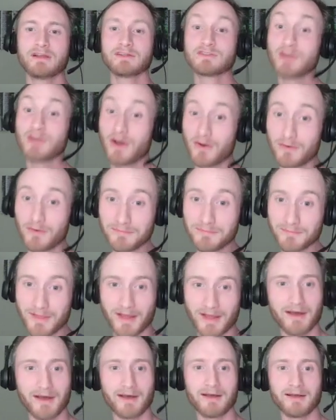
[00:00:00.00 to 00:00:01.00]
So
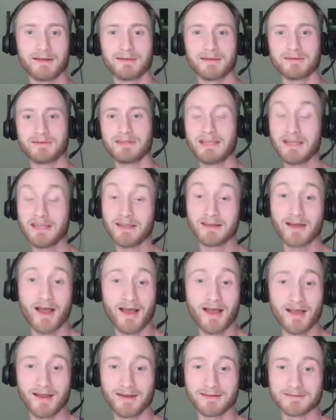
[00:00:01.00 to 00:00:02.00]
uh, he and
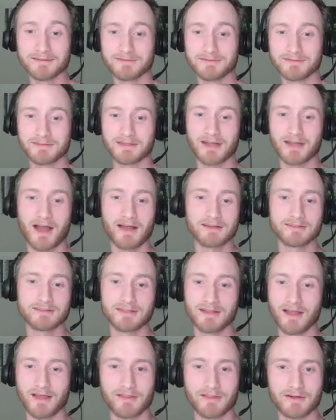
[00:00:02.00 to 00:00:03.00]
I got
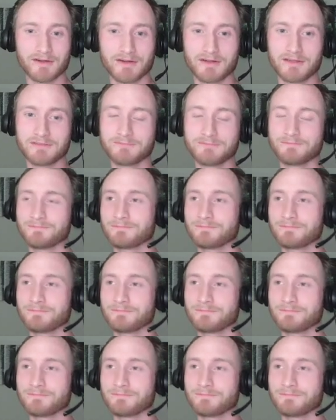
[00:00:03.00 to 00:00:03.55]
together